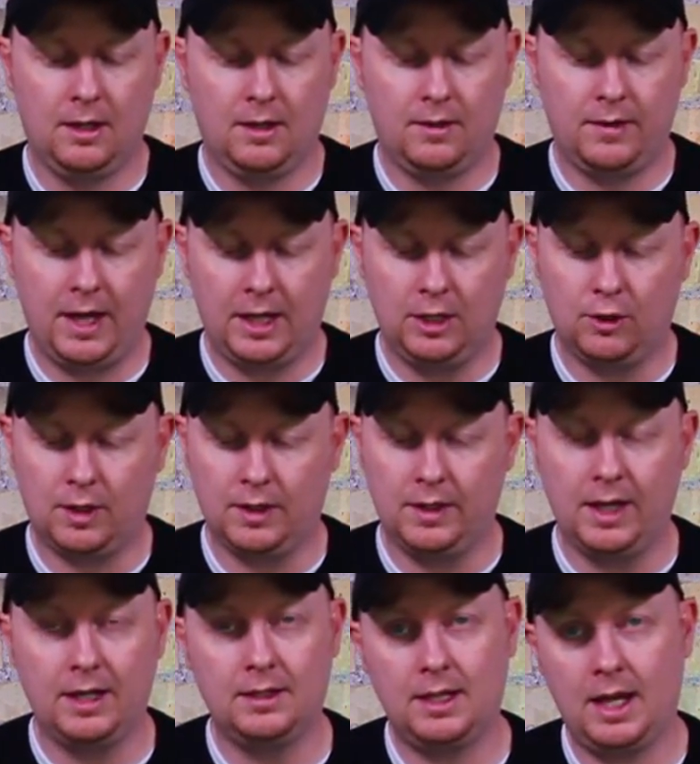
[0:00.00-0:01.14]
that you can
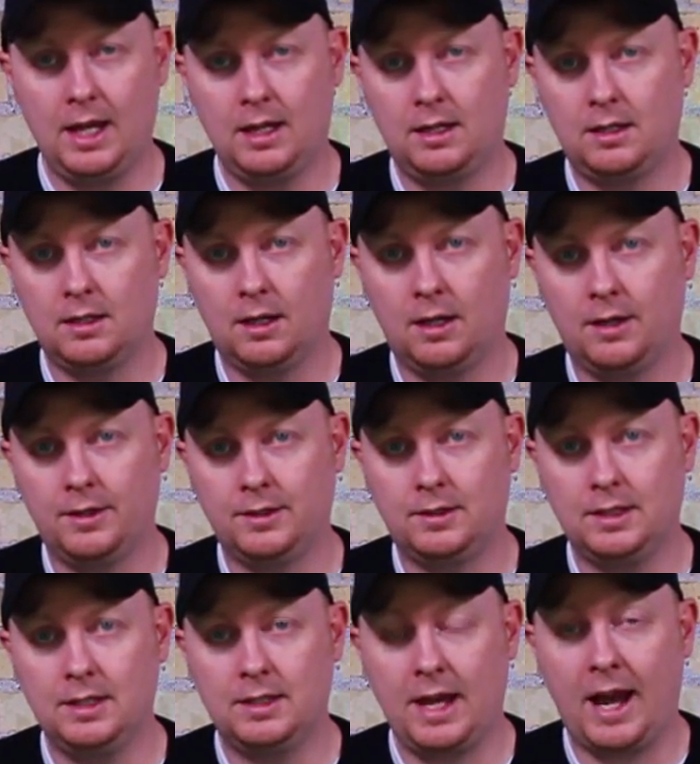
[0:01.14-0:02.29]
then take the
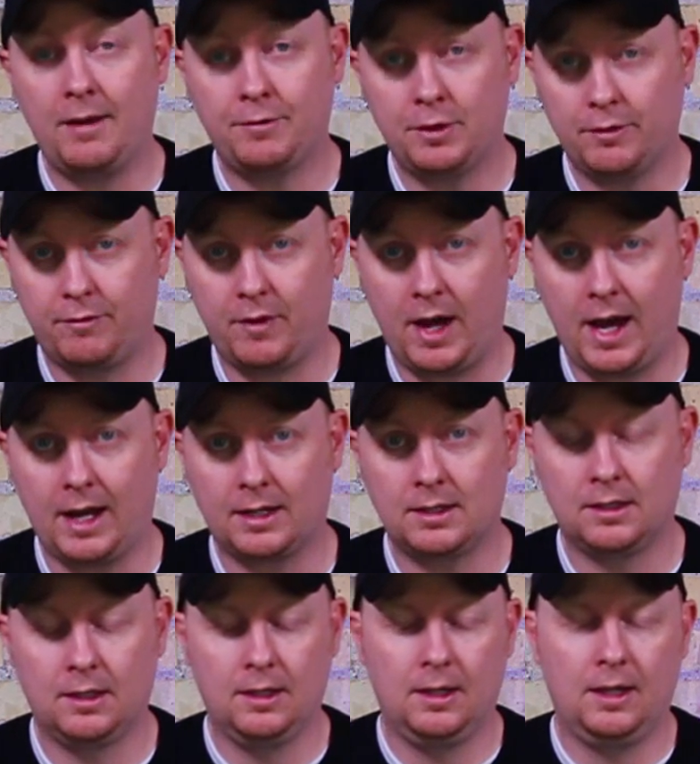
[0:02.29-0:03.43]
seeds after the
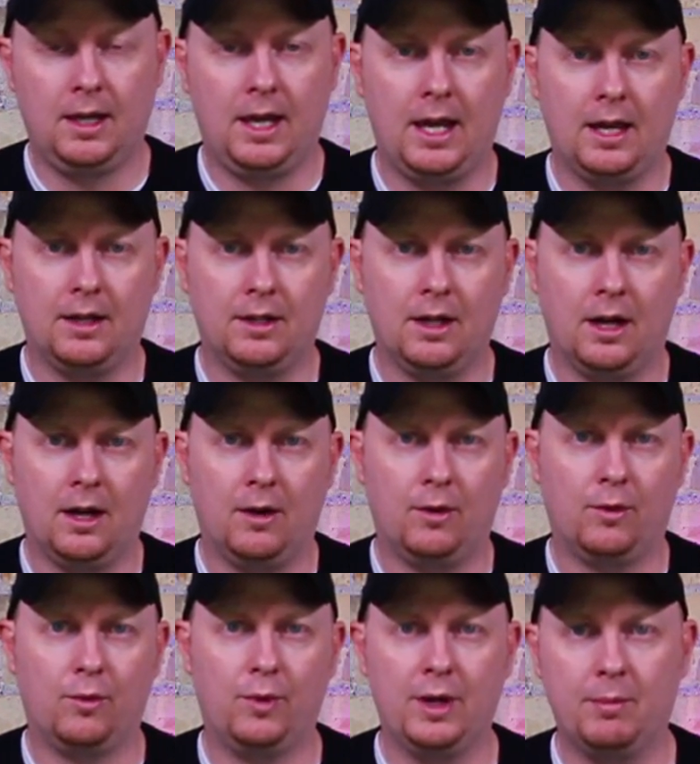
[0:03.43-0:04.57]
fact and
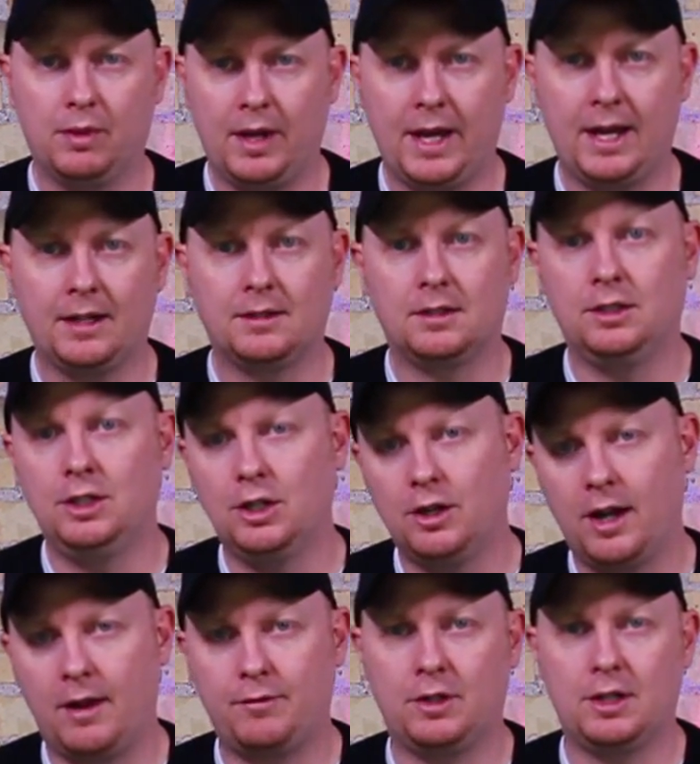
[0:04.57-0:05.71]
replant year
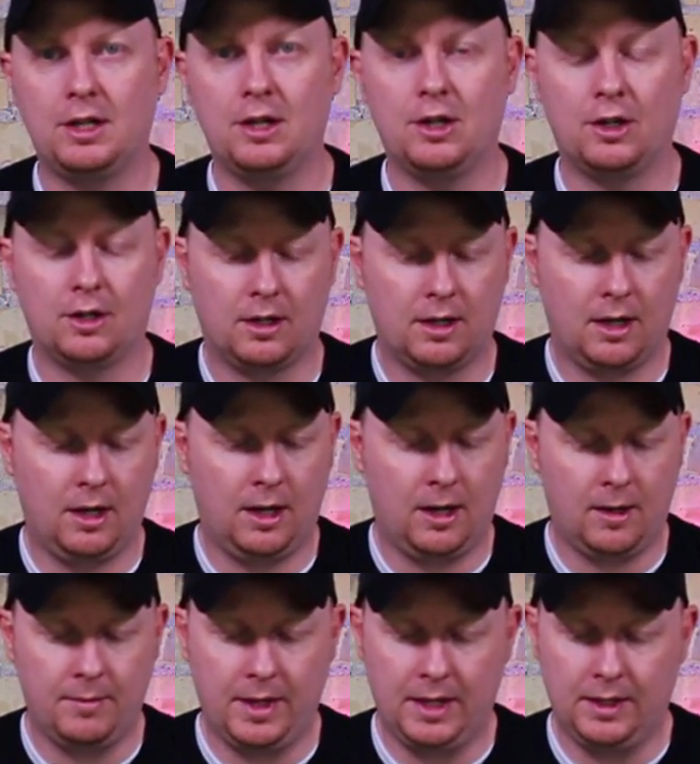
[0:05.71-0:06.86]
after year.
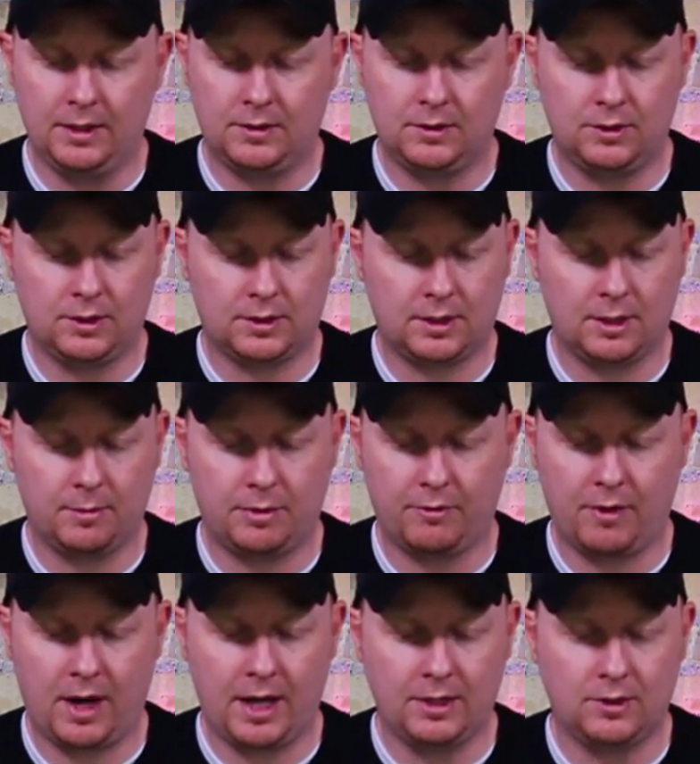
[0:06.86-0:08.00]
And this is just going to
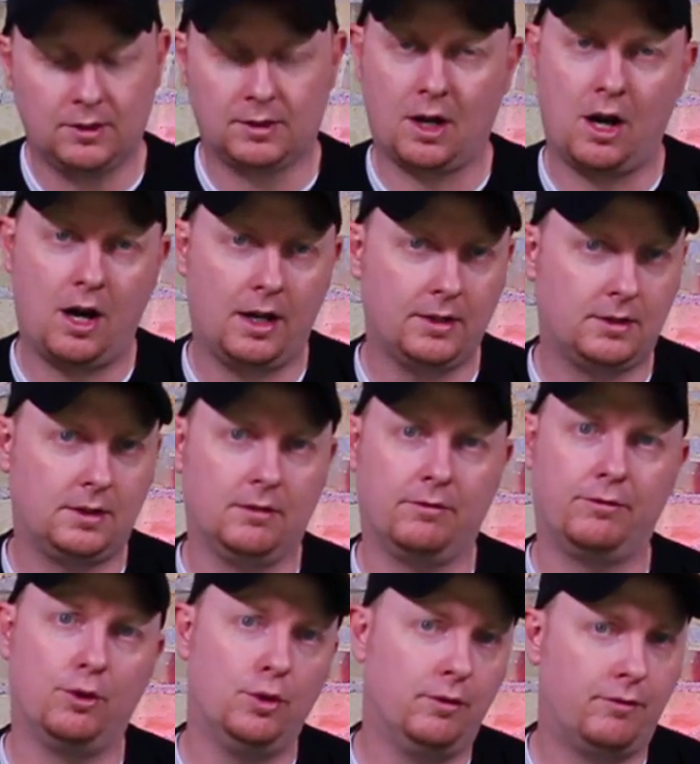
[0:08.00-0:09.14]
provide just constant
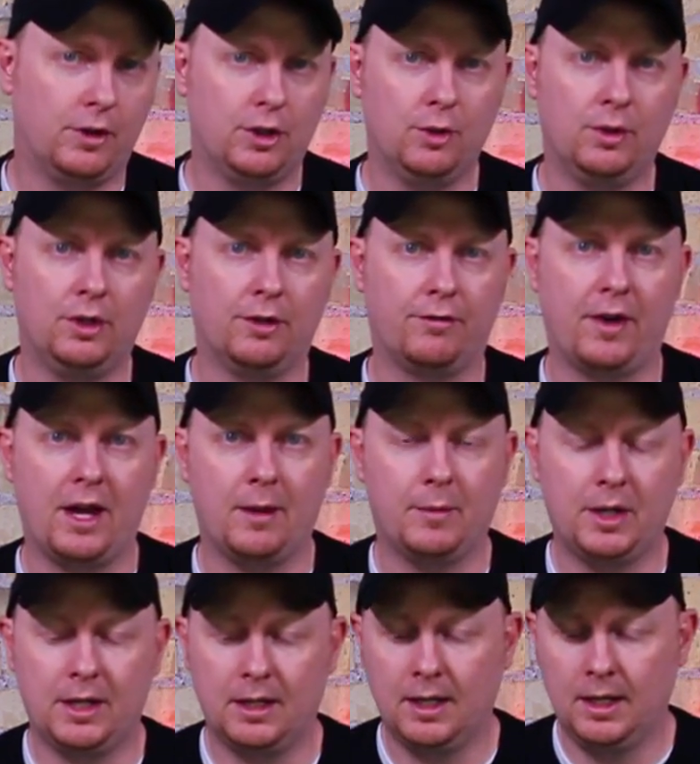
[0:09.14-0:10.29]
food for you and your
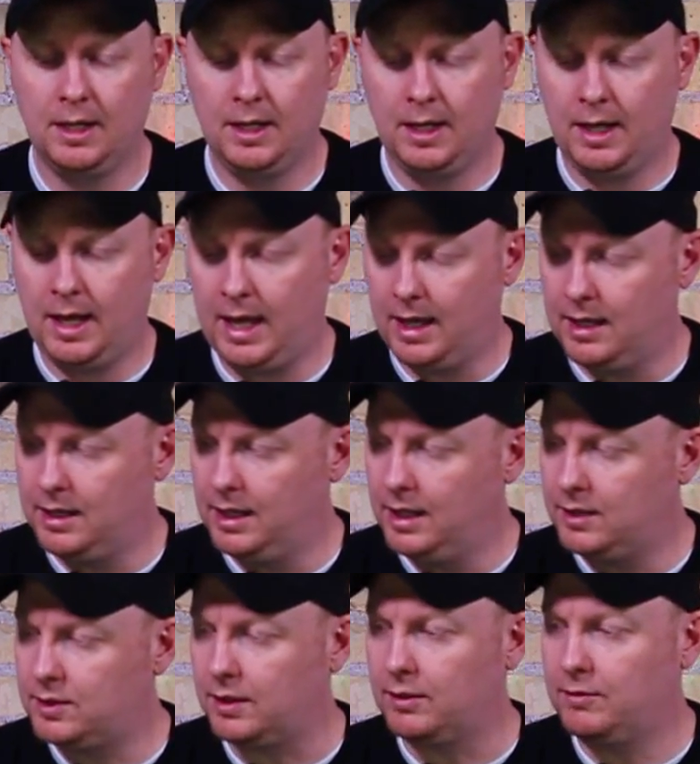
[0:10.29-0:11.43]
family. And
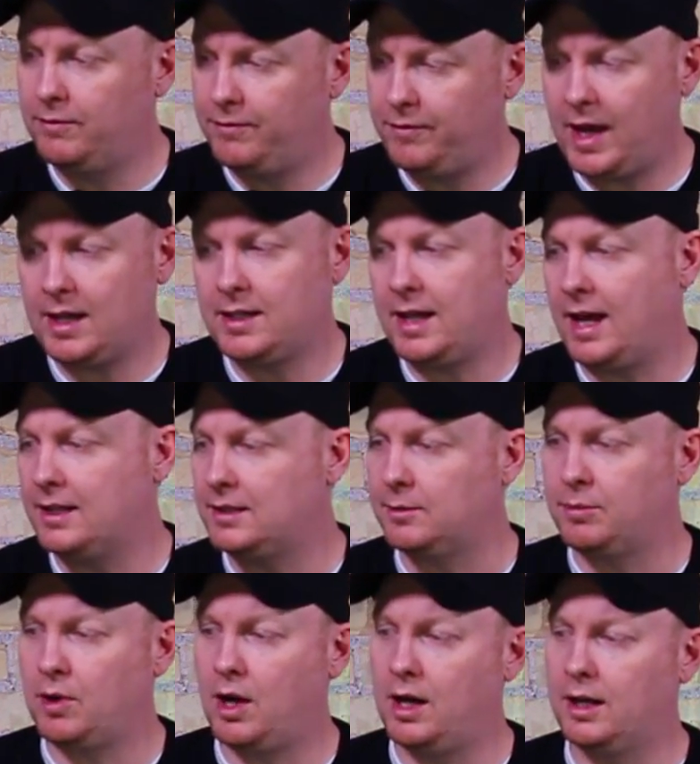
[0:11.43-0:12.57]
it's a
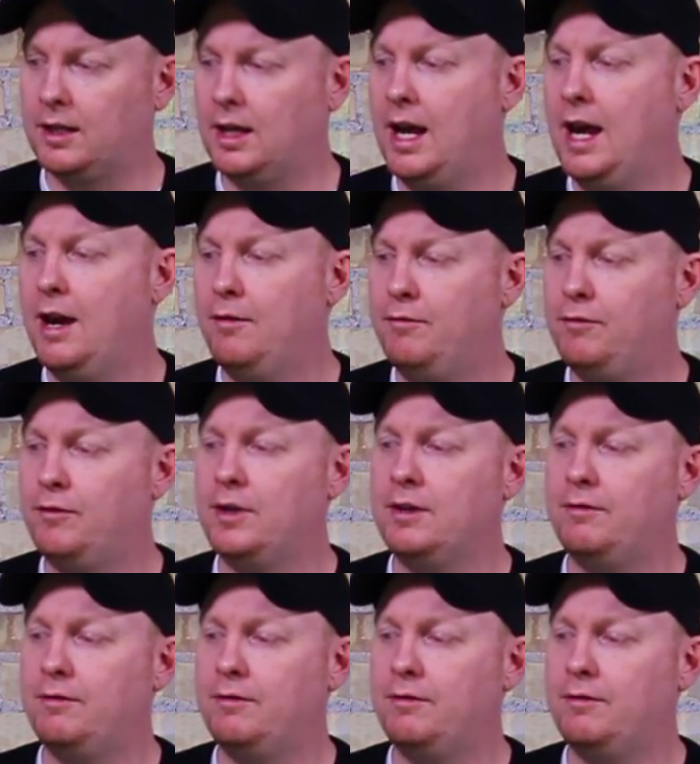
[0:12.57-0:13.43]
fantastic product. Every